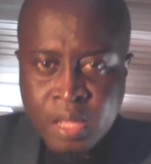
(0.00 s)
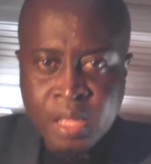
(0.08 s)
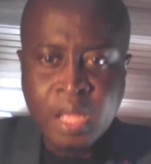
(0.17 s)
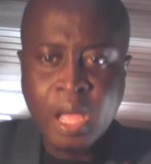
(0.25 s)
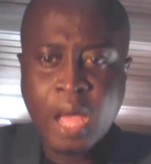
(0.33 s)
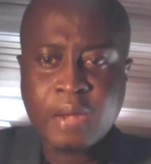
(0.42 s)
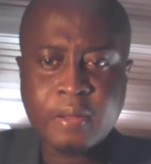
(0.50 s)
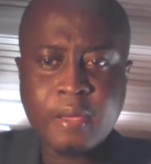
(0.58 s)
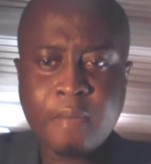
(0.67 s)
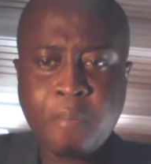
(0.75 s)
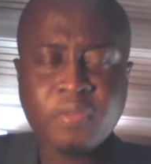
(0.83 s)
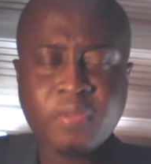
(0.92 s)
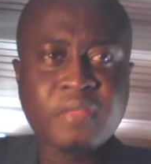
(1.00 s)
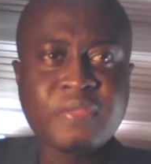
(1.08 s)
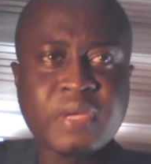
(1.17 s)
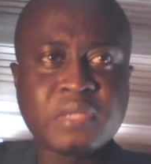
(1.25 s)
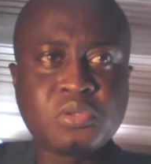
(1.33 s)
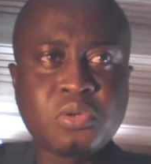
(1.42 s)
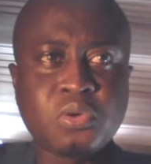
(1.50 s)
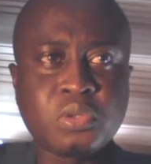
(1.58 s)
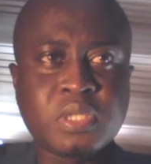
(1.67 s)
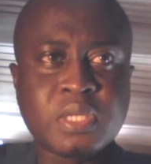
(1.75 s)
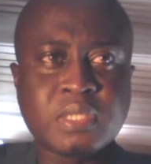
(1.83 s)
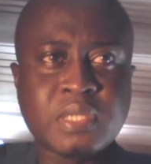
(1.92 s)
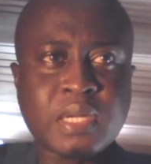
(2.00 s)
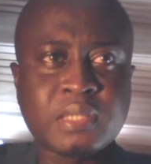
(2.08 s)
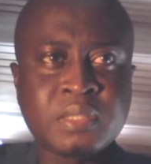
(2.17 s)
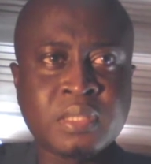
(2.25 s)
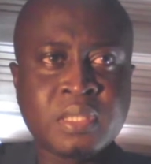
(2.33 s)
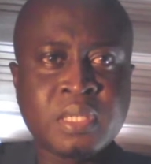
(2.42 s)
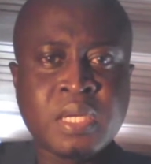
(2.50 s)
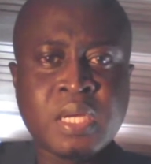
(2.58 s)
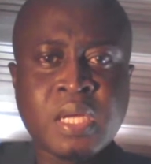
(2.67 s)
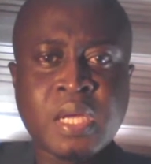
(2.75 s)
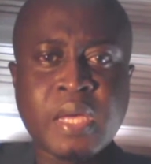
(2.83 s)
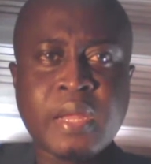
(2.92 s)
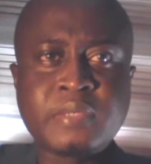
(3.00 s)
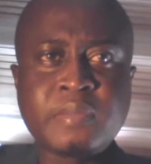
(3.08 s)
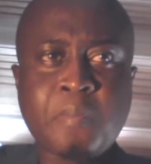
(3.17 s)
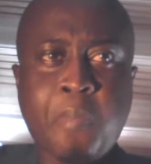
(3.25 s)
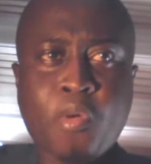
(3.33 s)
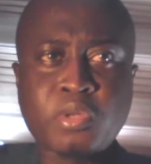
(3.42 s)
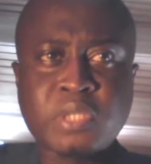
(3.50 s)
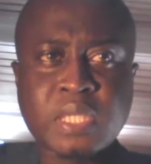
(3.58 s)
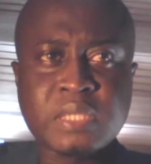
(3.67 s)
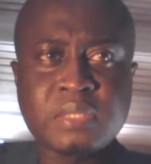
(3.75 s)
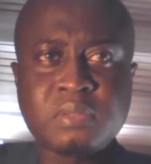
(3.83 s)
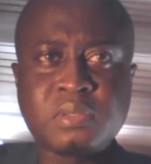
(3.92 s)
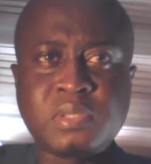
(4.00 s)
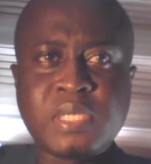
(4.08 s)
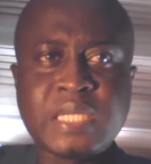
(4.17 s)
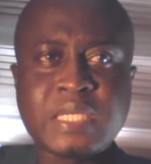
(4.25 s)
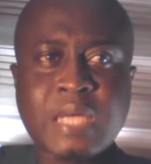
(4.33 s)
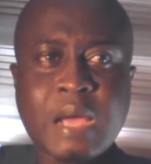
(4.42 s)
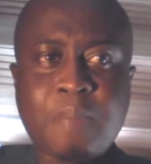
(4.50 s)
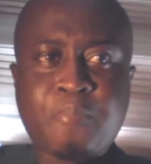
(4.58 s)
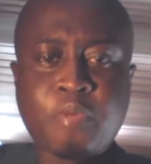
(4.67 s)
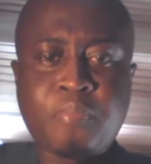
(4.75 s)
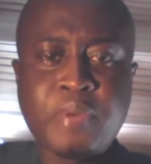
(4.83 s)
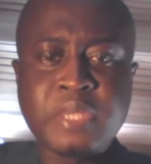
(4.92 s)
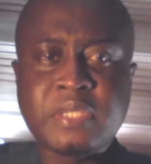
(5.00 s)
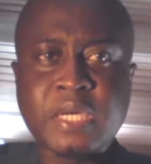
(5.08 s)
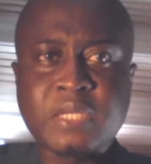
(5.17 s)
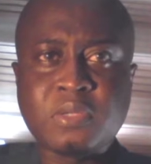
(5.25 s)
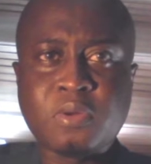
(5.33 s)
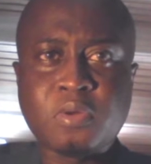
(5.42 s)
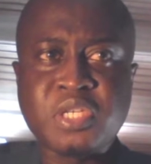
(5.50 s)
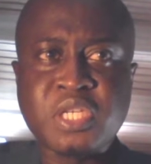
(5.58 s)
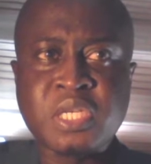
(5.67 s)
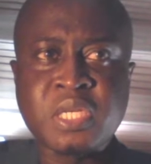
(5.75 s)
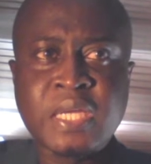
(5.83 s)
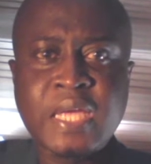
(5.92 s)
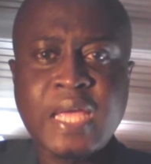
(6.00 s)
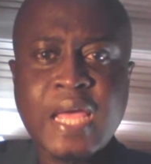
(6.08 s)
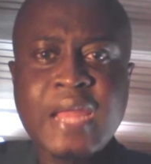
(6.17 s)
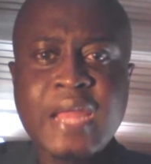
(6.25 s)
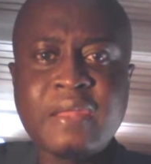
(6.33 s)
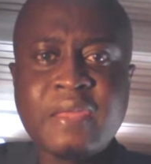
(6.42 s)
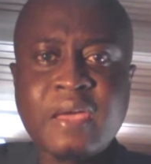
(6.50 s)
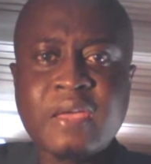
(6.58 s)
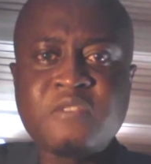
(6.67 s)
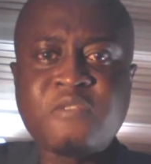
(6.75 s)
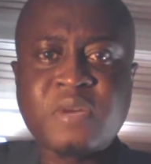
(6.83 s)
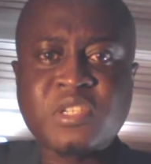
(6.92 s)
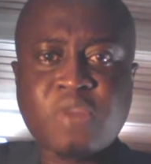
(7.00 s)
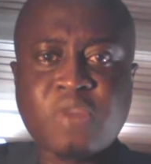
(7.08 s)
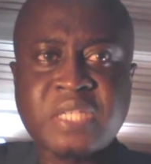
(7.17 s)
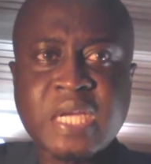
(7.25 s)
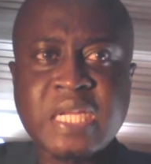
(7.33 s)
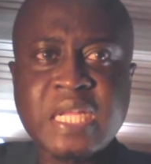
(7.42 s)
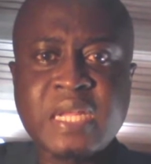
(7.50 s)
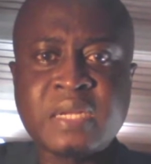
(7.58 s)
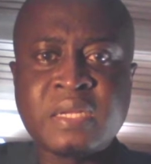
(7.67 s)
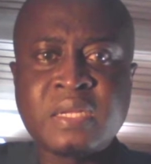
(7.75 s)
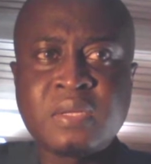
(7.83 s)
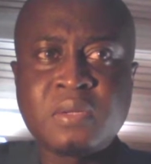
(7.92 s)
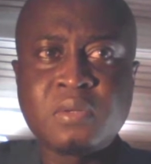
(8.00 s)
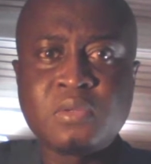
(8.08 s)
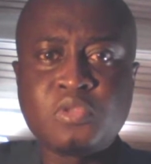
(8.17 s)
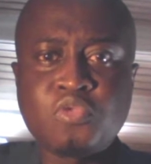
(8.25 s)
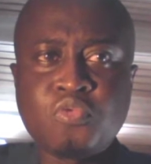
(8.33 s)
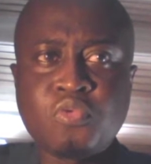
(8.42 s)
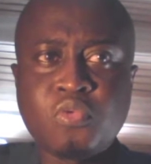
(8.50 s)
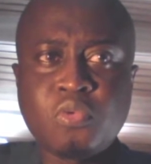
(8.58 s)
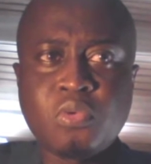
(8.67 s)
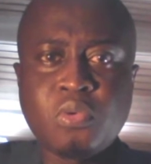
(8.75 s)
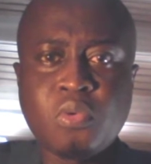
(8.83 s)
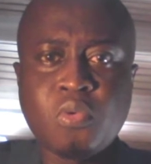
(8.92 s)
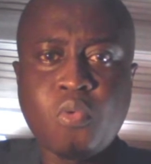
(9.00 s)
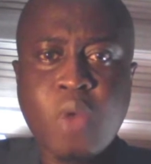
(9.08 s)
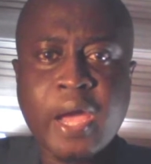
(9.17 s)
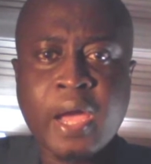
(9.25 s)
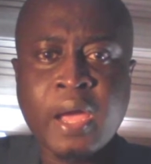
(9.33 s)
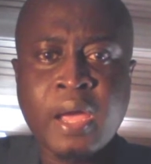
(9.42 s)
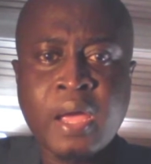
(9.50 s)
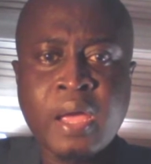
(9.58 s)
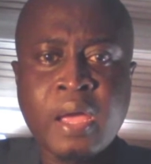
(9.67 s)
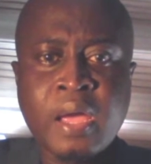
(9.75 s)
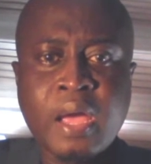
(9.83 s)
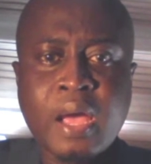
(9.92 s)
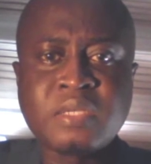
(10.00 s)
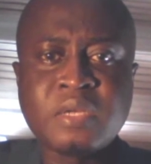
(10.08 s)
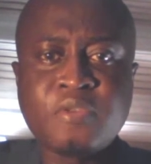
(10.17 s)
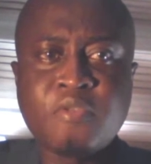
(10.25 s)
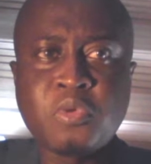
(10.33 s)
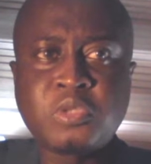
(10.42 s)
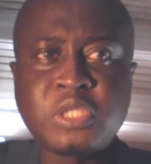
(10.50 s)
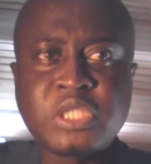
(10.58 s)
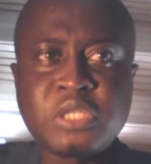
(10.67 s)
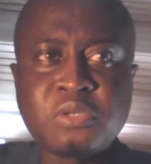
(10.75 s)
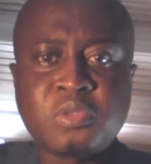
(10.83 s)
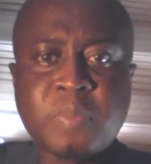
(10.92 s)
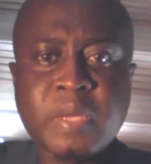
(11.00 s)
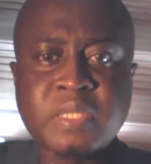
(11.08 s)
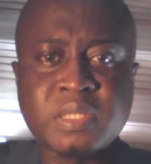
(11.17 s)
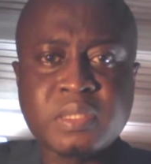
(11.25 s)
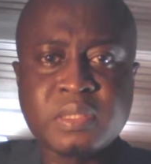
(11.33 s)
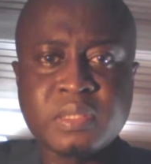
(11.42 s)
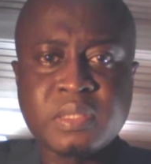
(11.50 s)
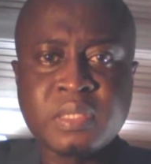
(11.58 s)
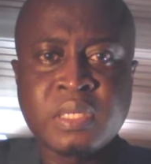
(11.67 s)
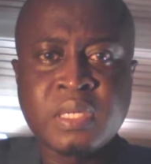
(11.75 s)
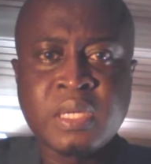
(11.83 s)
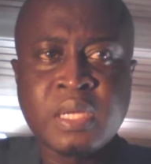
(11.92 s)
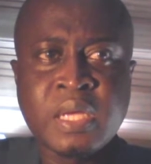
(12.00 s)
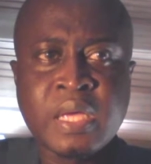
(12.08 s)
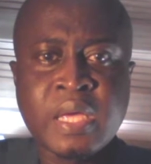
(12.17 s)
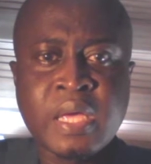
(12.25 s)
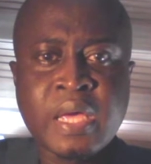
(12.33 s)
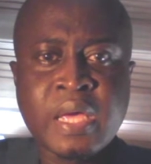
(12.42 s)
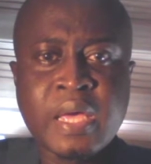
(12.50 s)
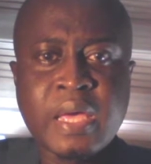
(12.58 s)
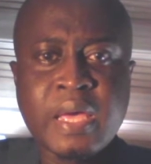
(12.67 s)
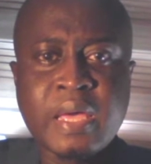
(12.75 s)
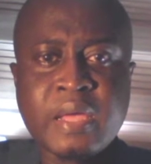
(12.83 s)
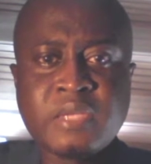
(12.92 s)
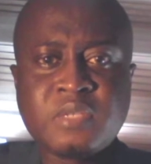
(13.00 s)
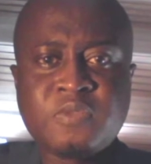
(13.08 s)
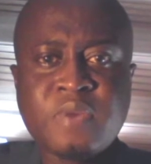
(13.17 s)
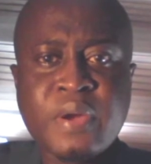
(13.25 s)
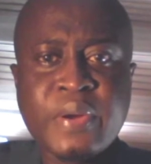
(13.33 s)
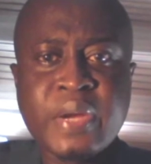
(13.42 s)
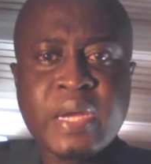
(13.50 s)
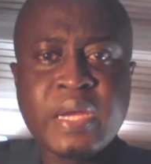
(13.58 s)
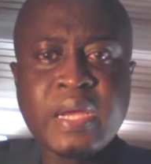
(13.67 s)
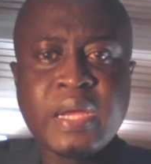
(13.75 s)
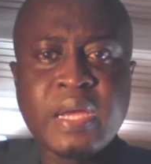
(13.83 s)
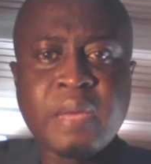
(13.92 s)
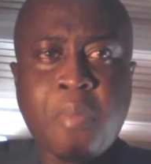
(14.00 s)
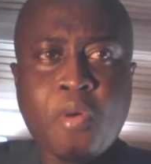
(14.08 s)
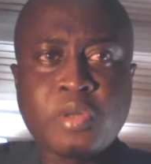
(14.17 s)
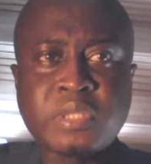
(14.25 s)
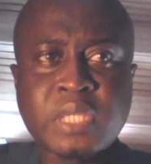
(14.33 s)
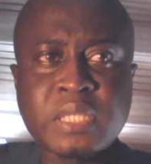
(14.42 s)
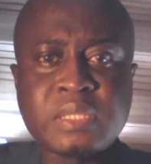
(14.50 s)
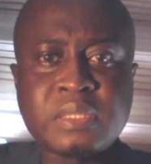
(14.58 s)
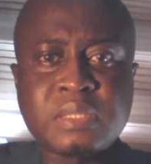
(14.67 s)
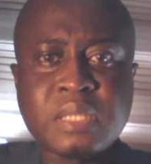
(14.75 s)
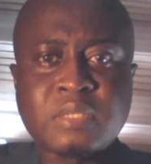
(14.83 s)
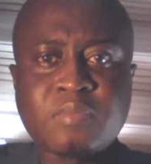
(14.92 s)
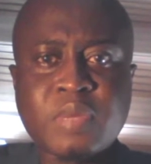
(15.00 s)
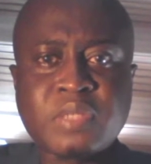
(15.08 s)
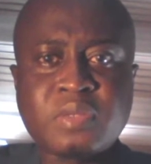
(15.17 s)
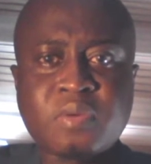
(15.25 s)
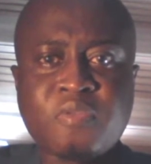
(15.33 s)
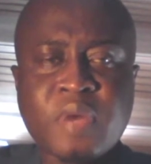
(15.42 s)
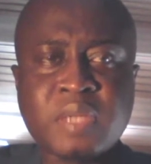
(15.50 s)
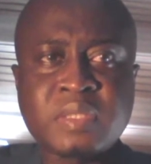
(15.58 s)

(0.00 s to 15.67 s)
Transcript: Another important thing to note is that it is important to get appropriate technology and the infrastructure needed to work as a remote salesperson. It is very important, as a matter of fact,